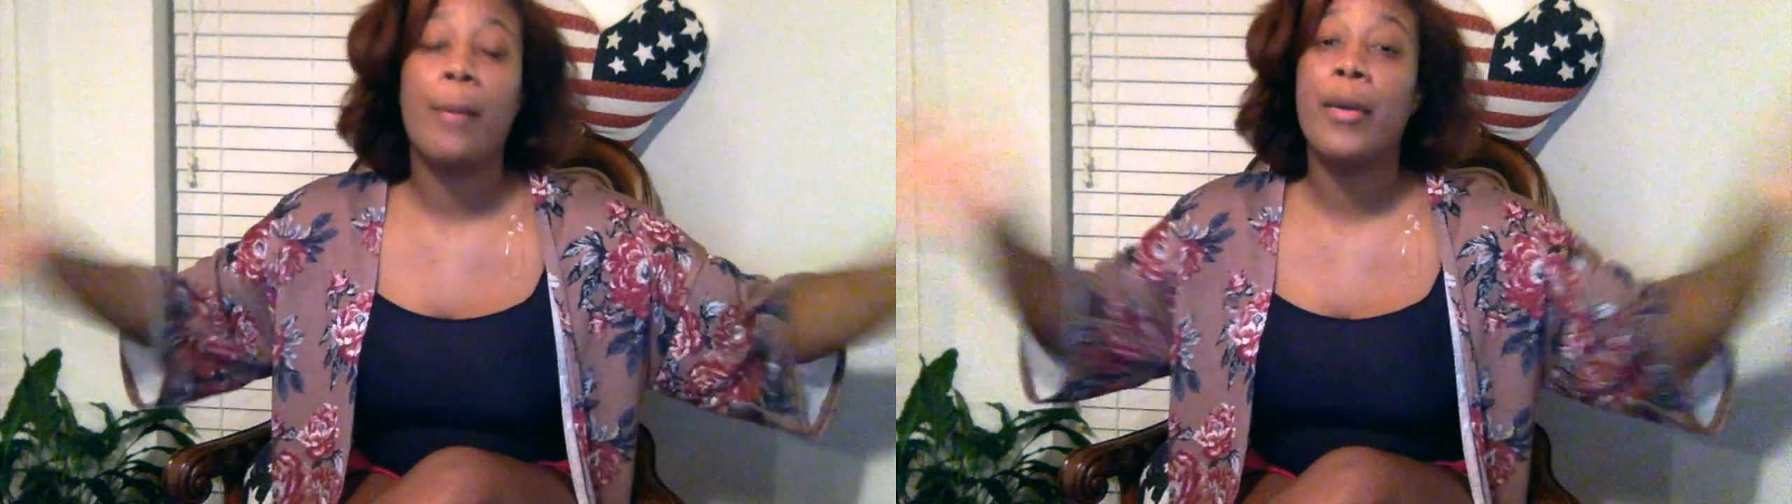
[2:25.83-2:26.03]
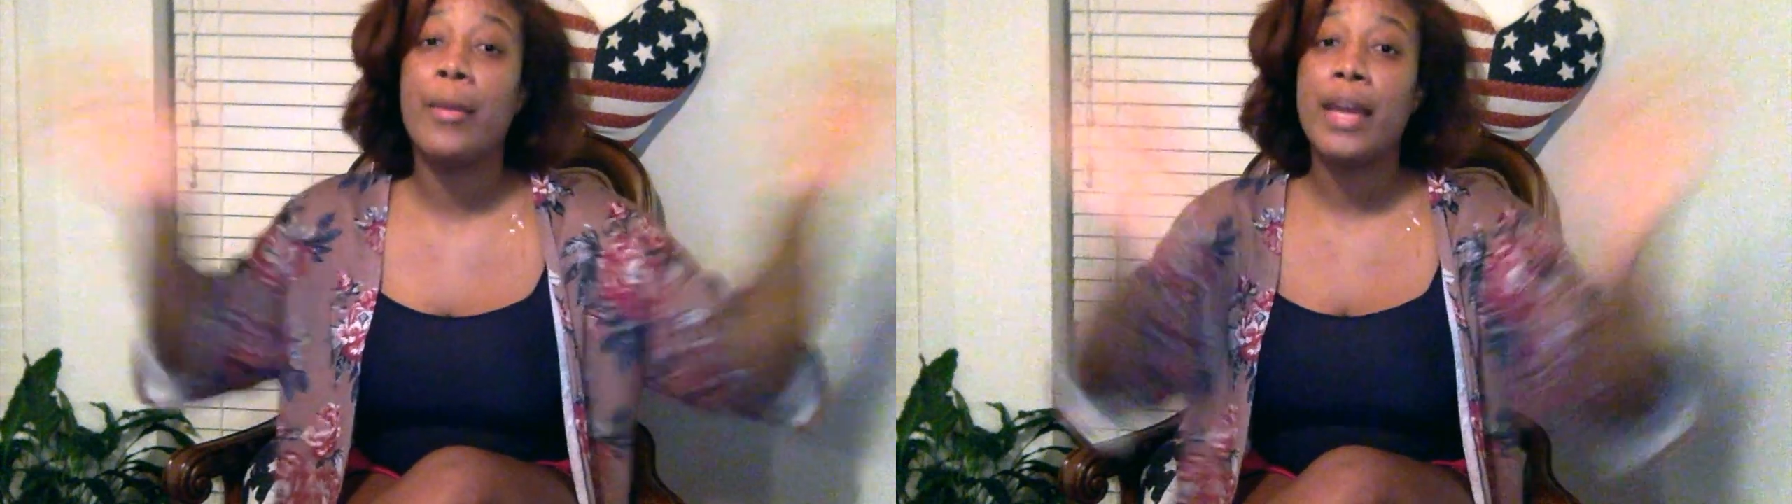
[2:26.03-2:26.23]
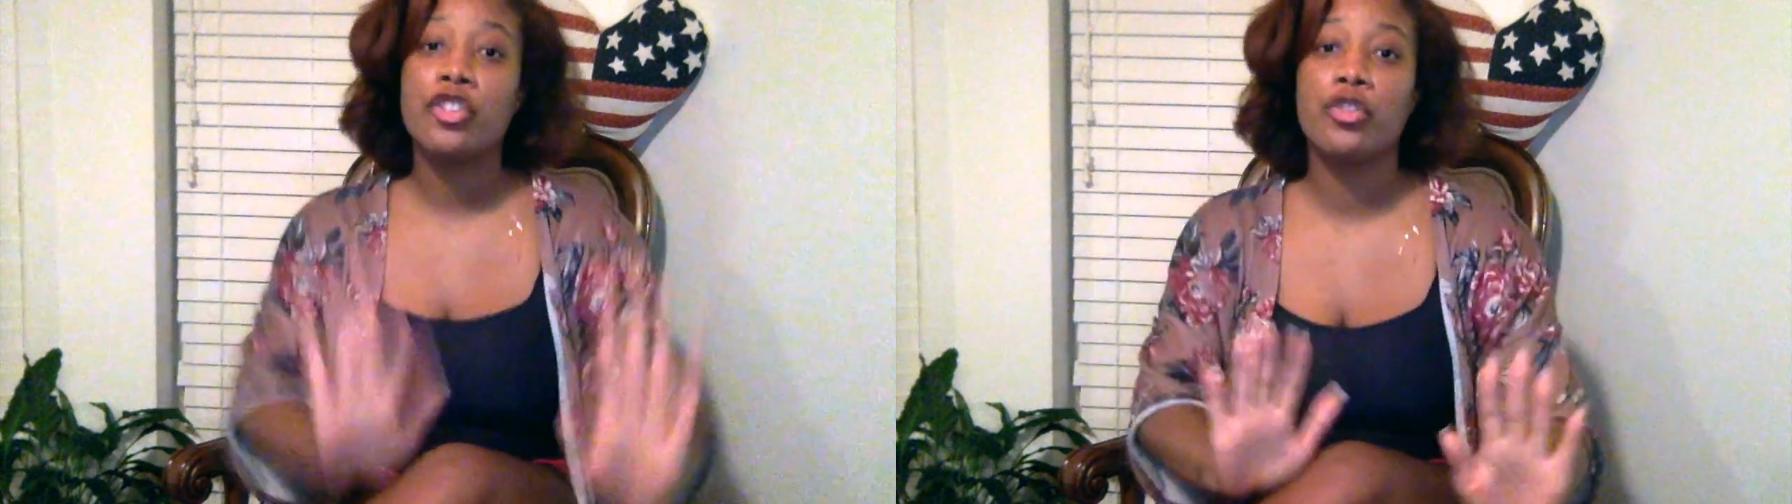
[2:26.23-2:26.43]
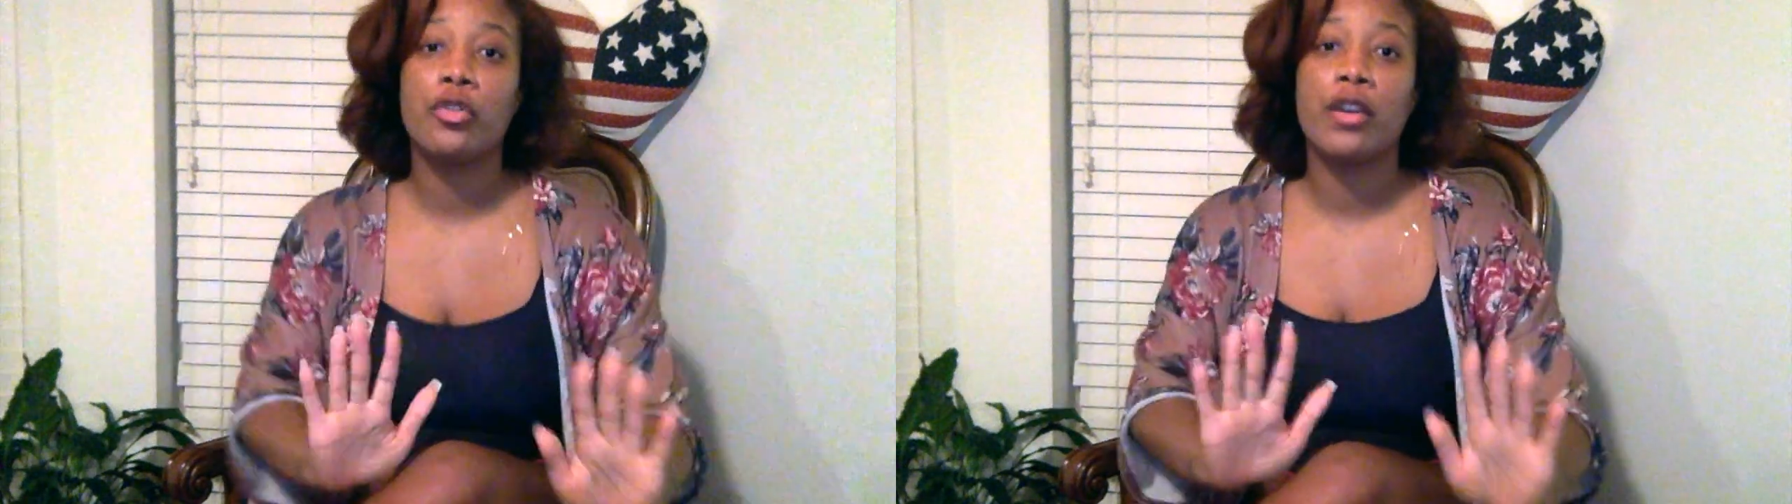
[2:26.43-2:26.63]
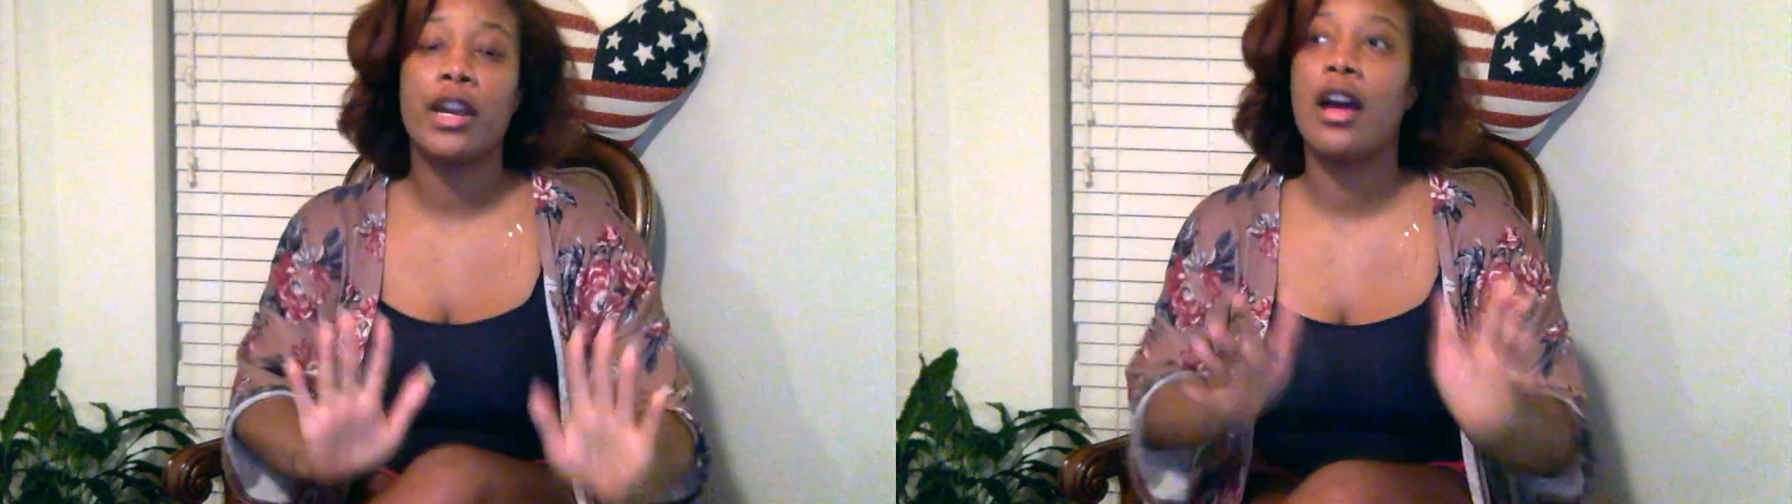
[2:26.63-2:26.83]
But make
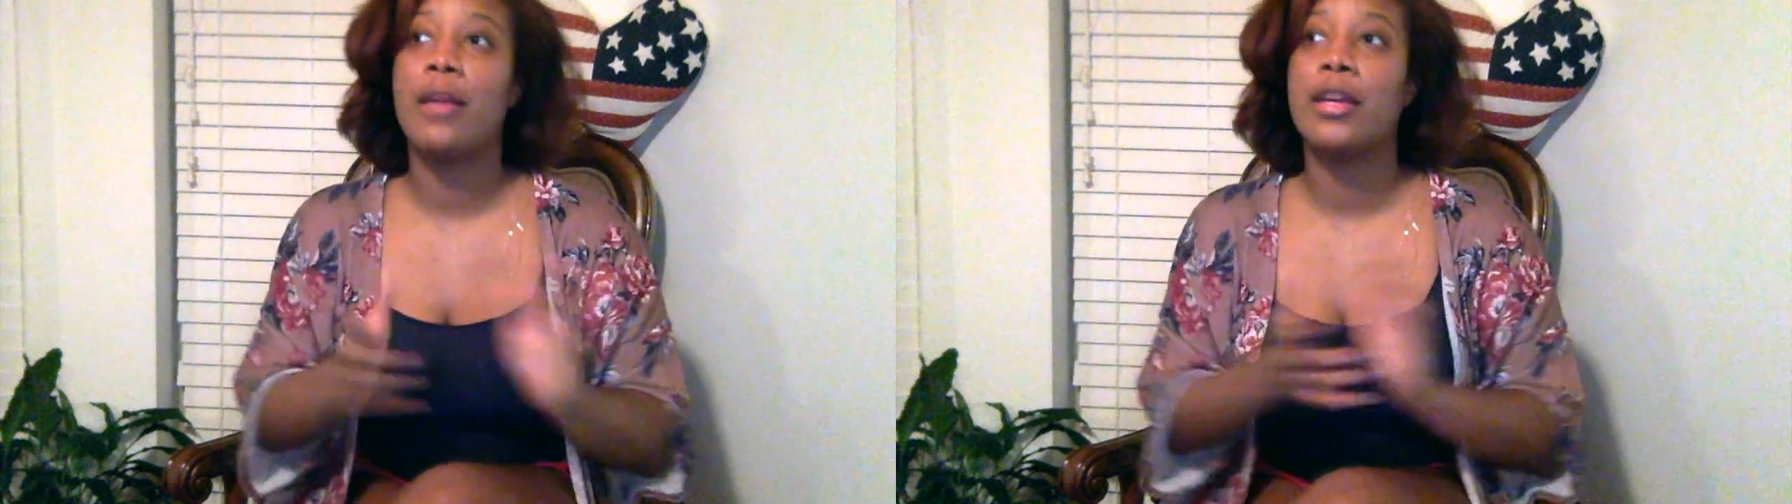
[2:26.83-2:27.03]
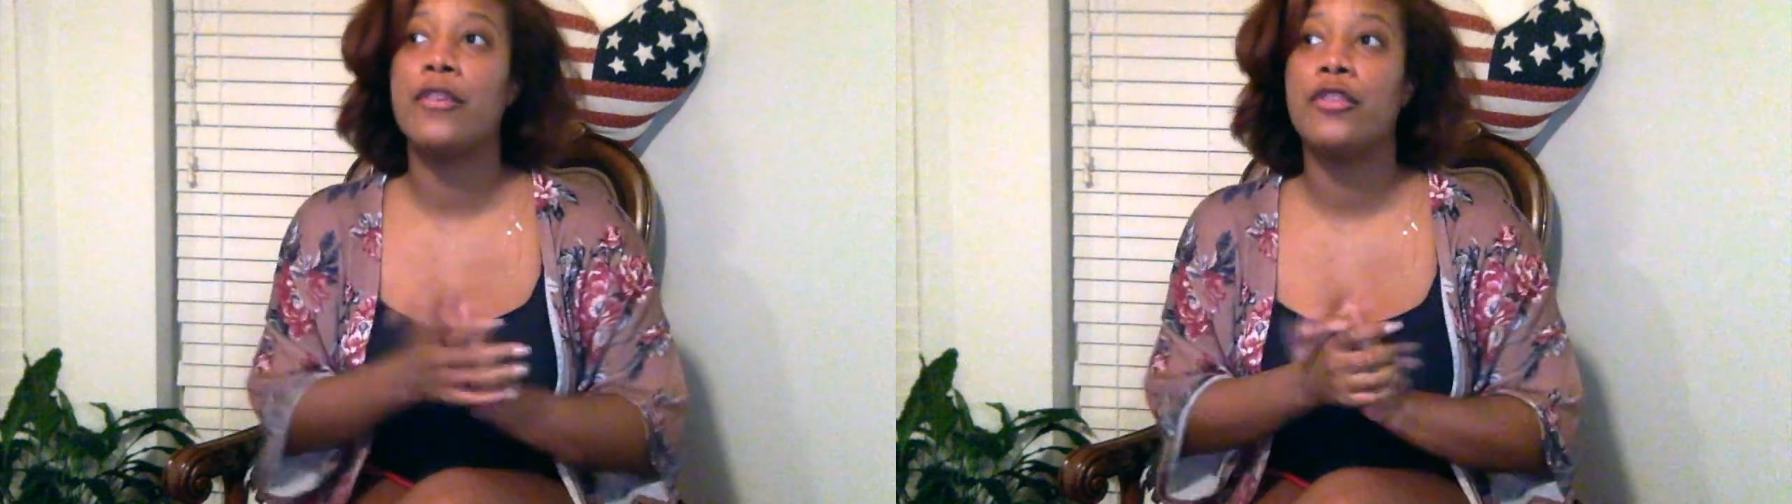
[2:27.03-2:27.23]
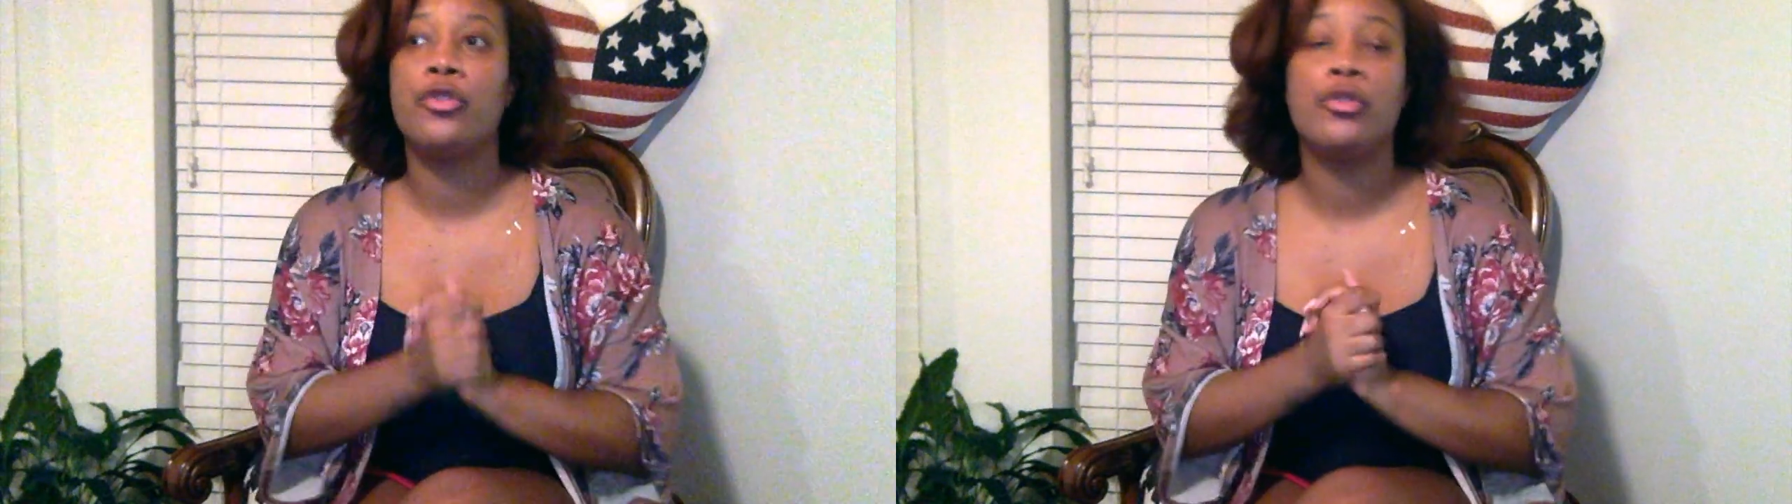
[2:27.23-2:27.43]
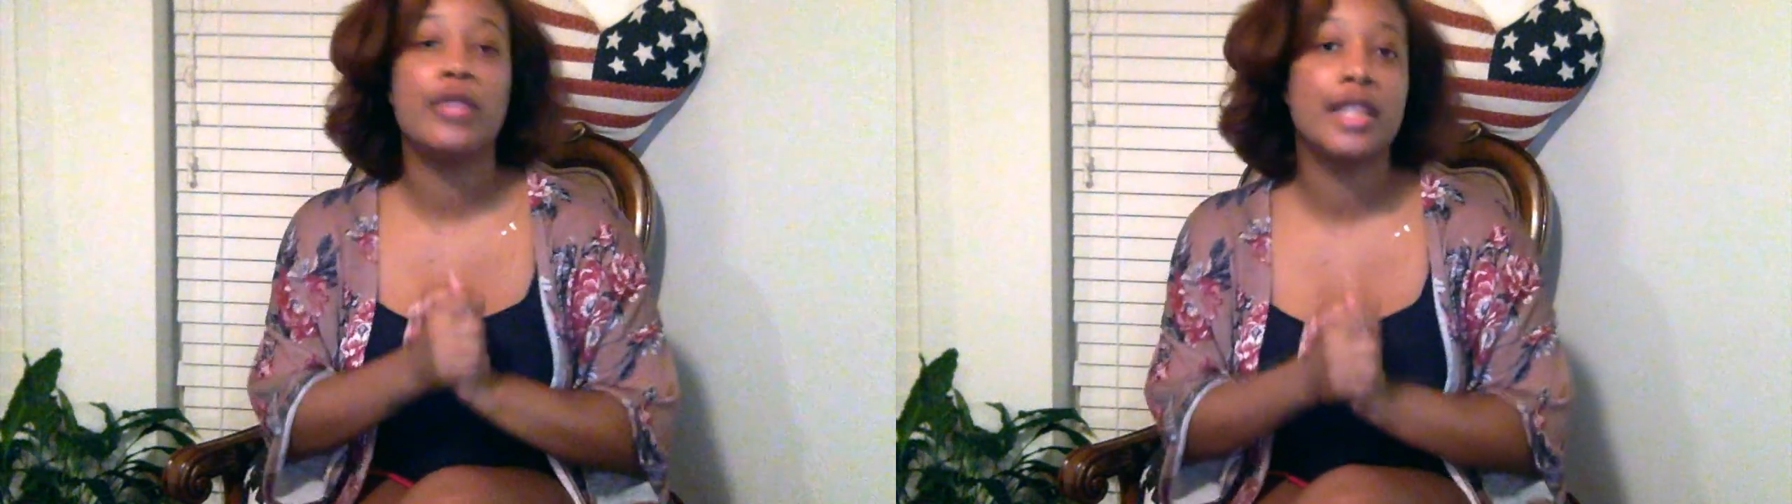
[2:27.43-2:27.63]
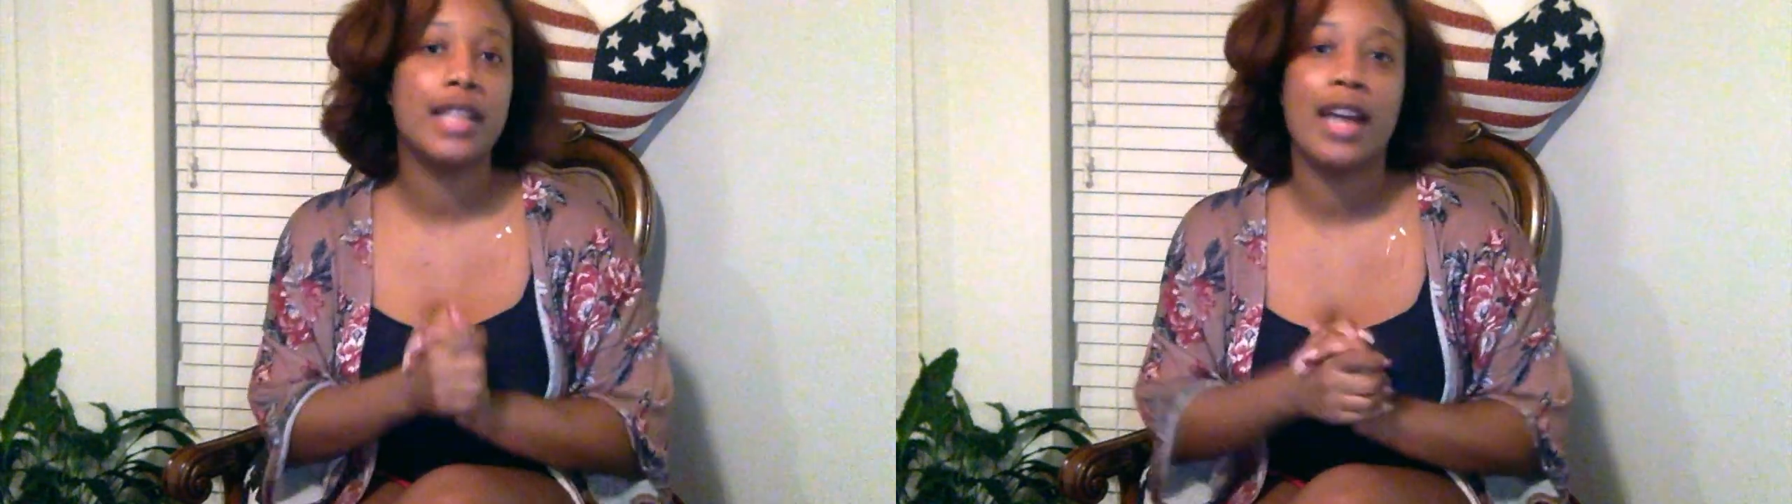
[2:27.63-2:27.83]
sure if you do
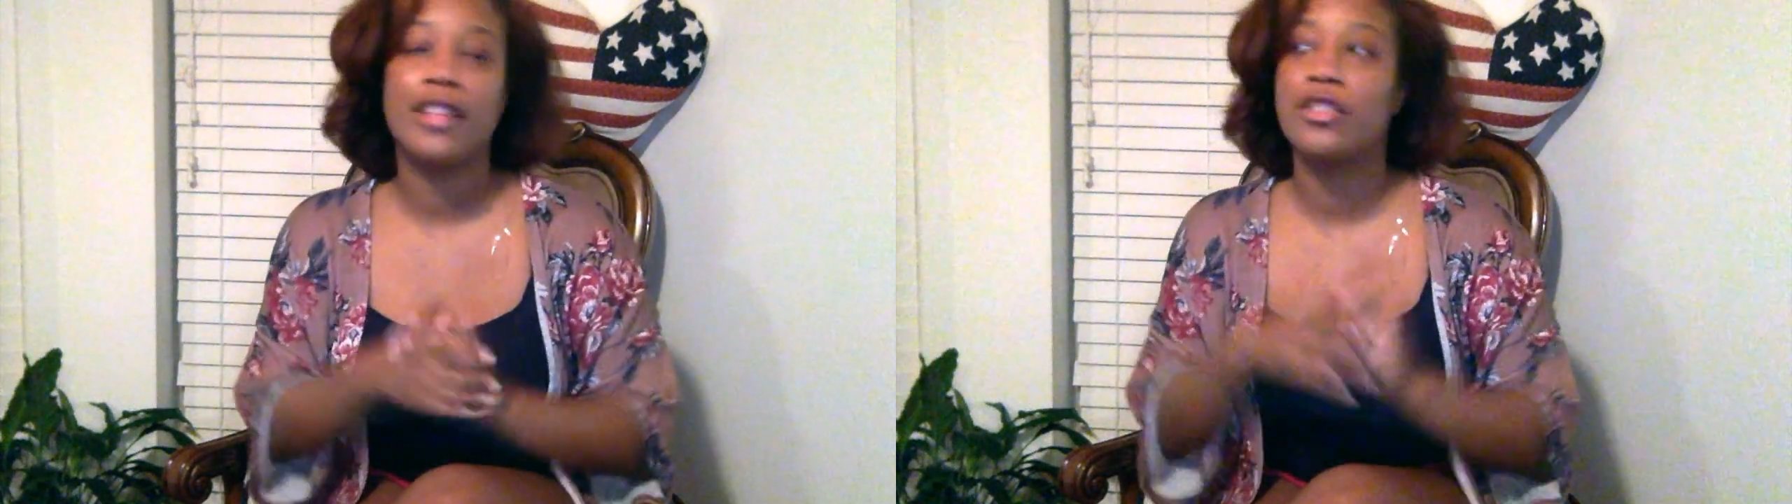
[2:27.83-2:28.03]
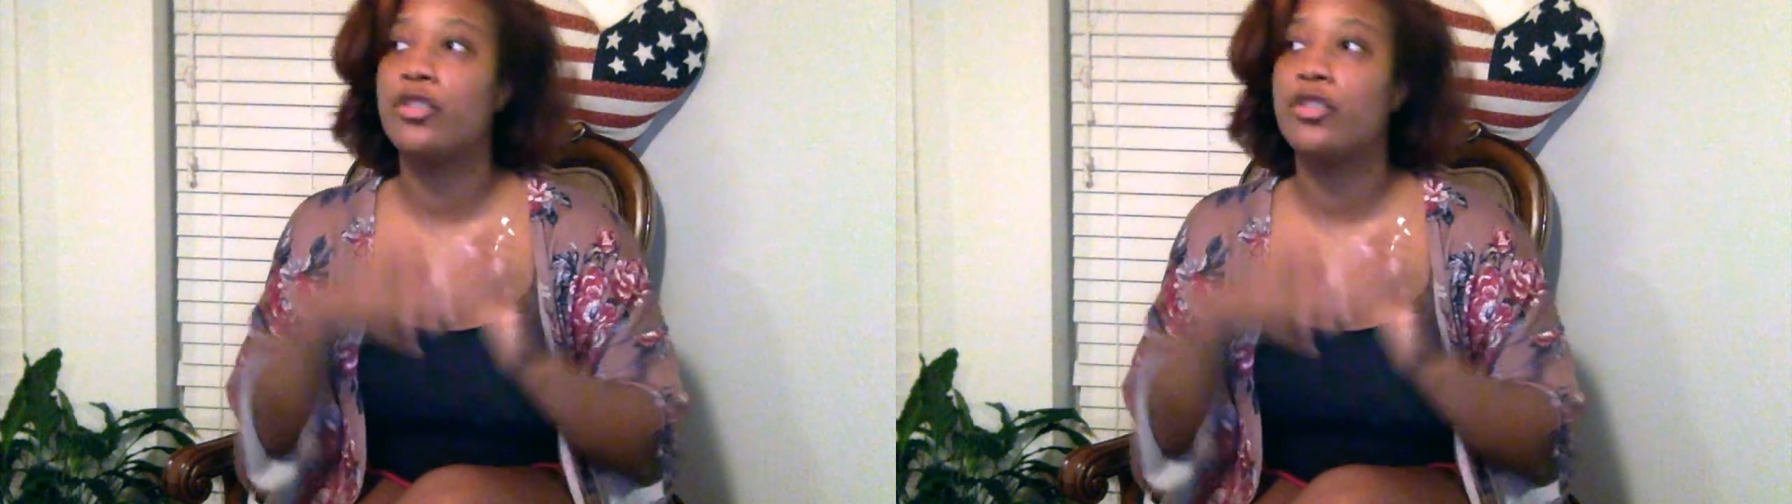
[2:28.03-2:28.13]
decide